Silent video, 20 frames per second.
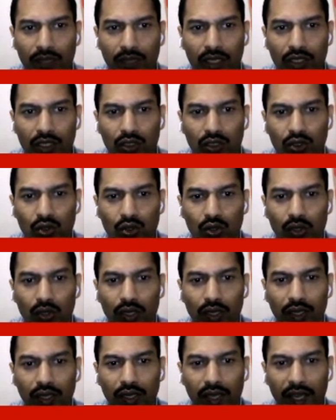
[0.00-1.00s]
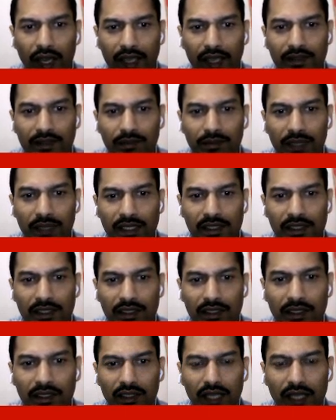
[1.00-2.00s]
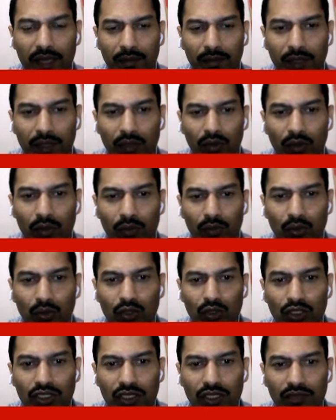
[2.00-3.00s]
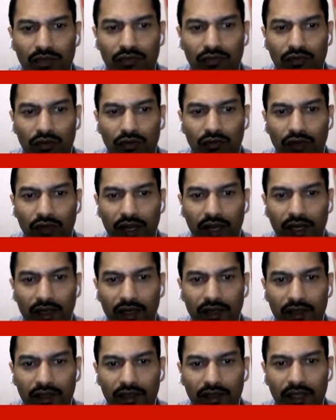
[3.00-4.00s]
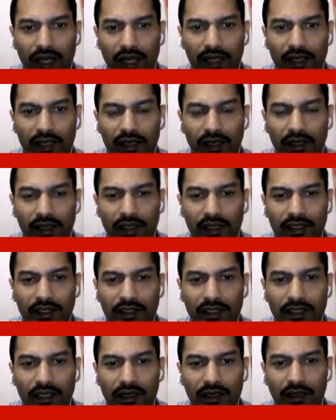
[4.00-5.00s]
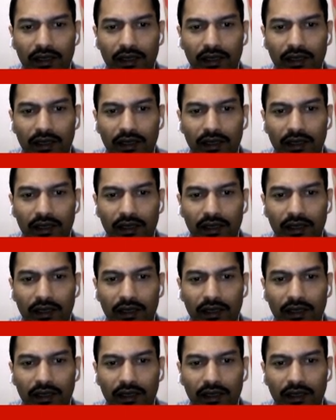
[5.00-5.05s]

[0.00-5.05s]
So x means that particular position from where that is the